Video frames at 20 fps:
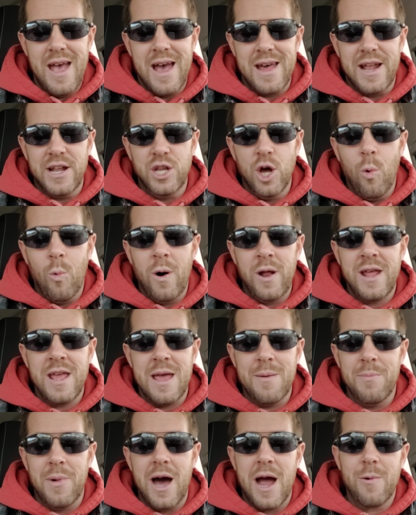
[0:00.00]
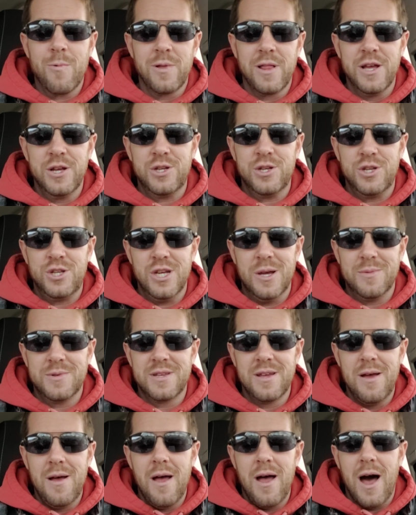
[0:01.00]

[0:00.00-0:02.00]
And I don't want it in my relationships.